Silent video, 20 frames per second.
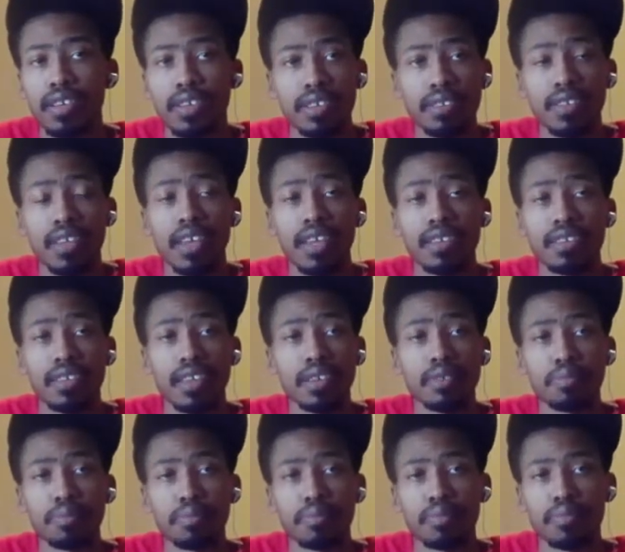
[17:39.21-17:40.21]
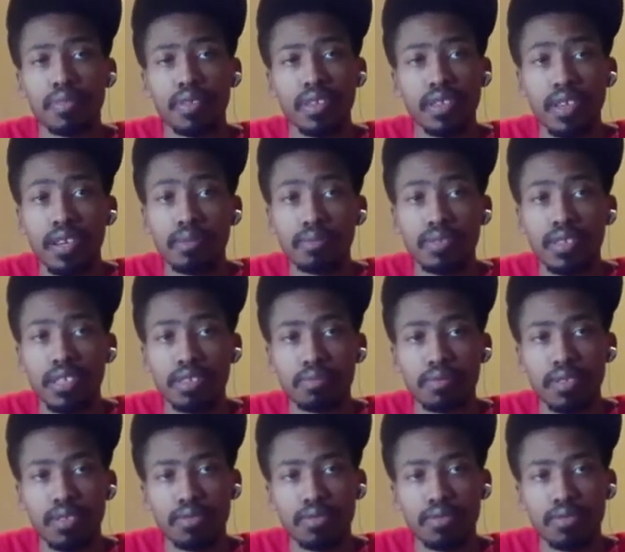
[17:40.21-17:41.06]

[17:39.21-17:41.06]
I get that it upsets me.